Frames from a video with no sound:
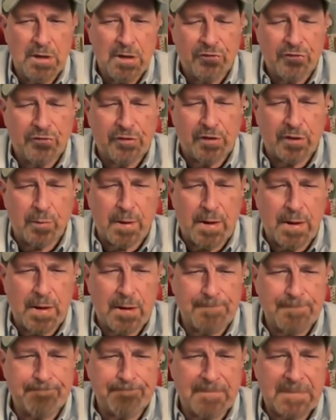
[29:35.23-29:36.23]
stick
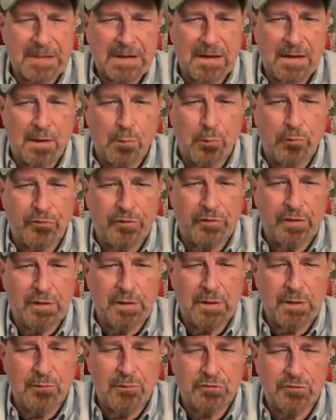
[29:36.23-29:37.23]
around. We'll see you
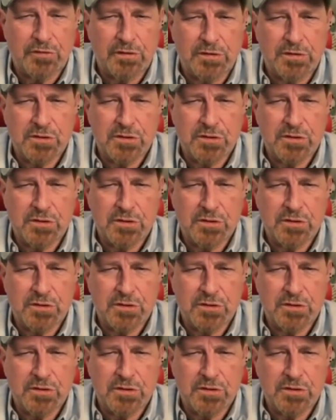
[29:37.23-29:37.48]
in